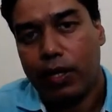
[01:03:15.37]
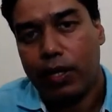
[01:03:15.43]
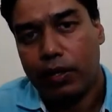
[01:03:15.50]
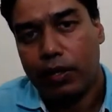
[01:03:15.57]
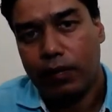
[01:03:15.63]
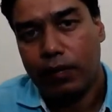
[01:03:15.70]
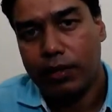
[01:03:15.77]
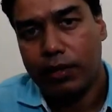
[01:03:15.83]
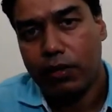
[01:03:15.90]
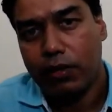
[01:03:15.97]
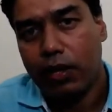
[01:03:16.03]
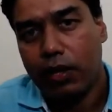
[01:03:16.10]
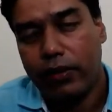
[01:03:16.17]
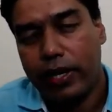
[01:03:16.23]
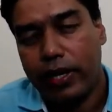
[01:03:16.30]
the
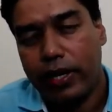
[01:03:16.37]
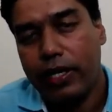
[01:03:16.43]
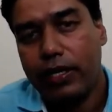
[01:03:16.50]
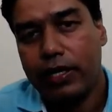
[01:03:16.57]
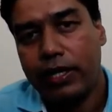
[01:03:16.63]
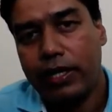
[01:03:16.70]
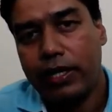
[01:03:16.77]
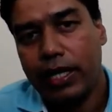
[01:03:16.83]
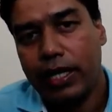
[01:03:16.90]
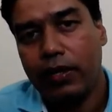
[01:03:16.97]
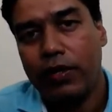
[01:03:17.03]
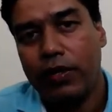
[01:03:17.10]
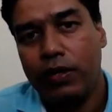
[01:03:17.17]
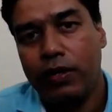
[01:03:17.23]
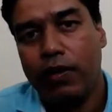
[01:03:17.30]
solenoid, then we
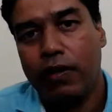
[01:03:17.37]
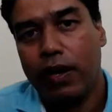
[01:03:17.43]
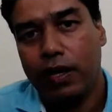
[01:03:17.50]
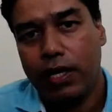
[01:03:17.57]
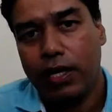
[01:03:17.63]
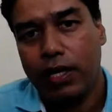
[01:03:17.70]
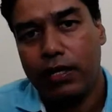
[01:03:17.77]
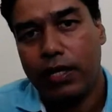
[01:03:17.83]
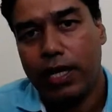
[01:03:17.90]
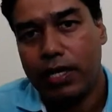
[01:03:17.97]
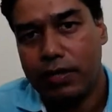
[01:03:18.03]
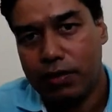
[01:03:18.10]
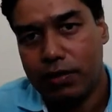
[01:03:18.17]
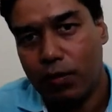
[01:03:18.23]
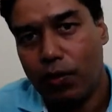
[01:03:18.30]
call it as
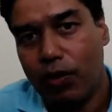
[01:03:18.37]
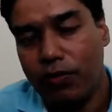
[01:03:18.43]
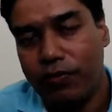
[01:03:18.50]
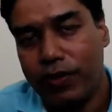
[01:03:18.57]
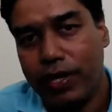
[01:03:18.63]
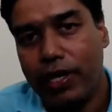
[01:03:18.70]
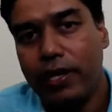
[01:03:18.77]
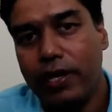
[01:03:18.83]
low fill.